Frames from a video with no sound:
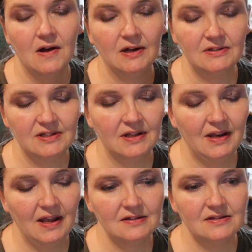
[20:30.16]
On
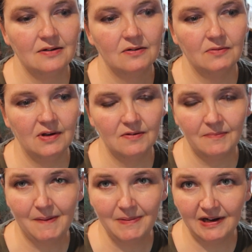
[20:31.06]
Sundays, we go to
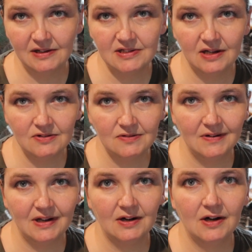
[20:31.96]
my parents' house
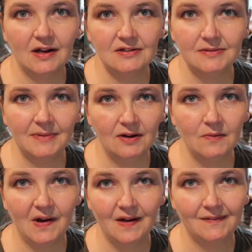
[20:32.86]
for dinner, and
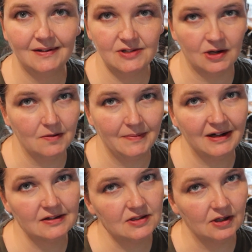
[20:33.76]
tomorrow we're having a taco
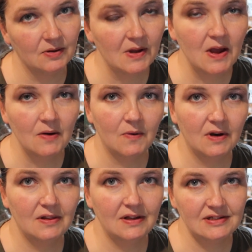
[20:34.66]
bar. So
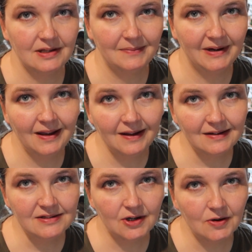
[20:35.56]
one of the things I'm bringing
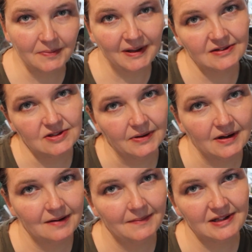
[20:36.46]
is taco meat. So I
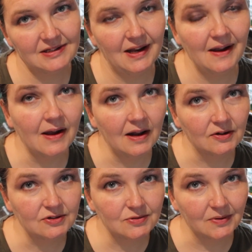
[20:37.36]
got it made today, and
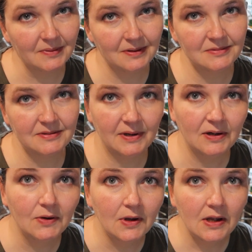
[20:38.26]
I'll just warm it up
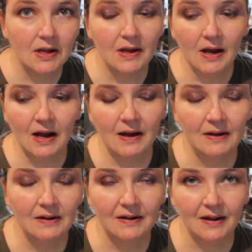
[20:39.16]
tomorrow
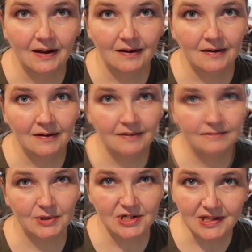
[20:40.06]
and
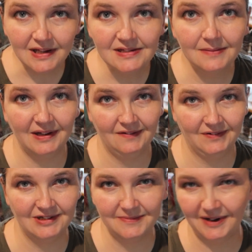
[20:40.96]
push the easy button
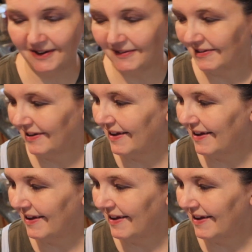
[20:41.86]
for tomorrow.